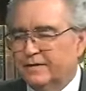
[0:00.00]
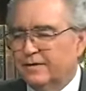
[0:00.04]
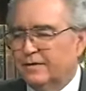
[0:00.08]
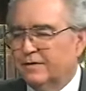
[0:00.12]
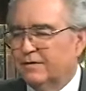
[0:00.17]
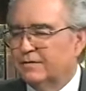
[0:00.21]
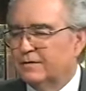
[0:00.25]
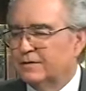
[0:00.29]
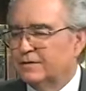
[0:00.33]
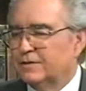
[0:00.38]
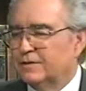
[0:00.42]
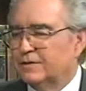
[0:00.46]
You
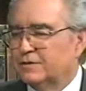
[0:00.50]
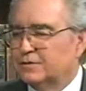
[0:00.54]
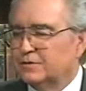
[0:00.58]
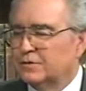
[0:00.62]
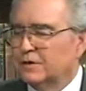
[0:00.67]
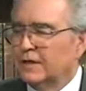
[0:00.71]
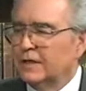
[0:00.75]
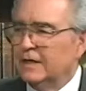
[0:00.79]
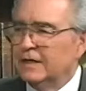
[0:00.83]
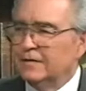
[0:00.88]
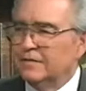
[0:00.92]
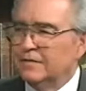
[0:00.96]
know, mm-hmm. just
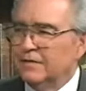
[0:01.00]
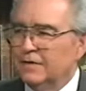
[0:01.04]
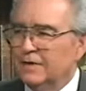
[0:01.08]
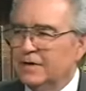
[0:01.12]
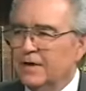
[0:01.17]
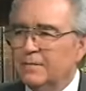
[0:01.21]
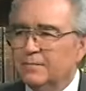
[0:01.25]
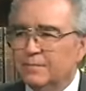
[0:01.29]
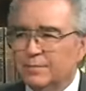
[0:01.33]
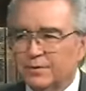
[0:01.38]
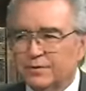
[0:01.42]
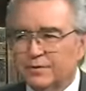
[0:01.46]
the
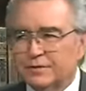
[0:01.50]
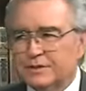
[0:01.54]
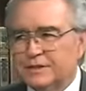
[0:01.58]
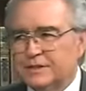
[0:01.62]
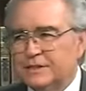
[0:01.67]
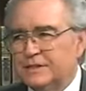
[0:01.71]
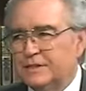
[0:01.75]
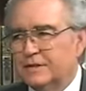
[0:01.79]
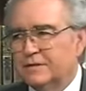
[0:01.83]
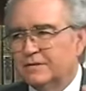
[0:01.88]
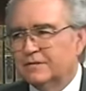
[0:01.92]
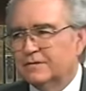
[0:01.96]

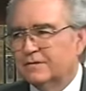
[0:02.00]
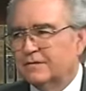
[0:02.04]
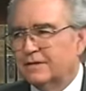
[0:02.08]
numbers,